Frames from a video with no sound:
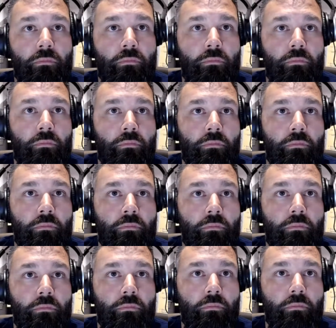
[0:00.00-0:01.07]

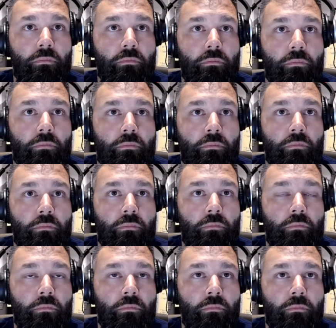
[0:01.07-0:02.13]

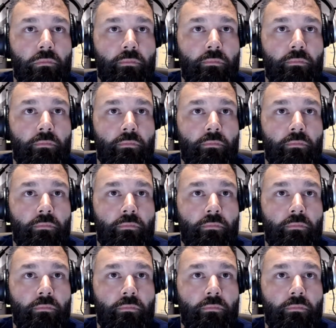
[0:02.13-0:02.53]
This person isn't speaking.